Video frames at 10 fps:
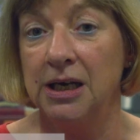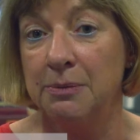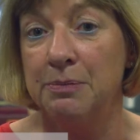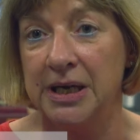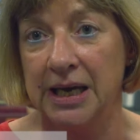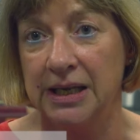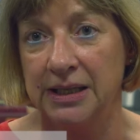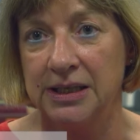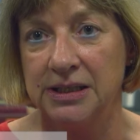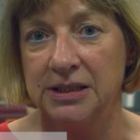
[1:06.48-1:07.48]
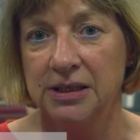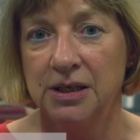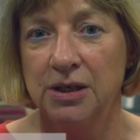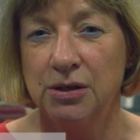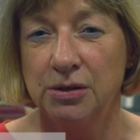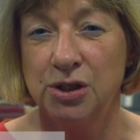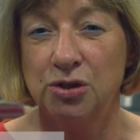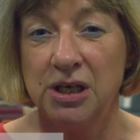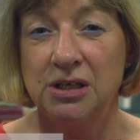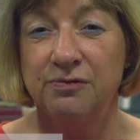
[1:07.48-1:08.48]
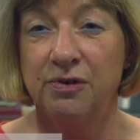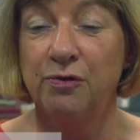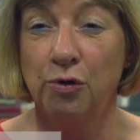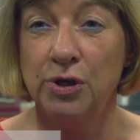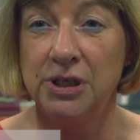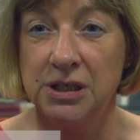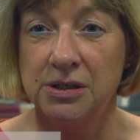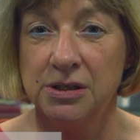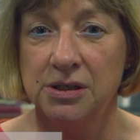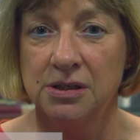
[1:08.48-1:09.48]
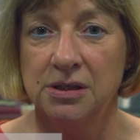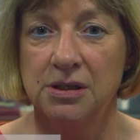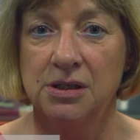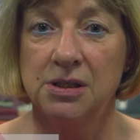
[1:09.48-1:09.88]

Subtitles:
an Olympic athlete, who's trained for 4 years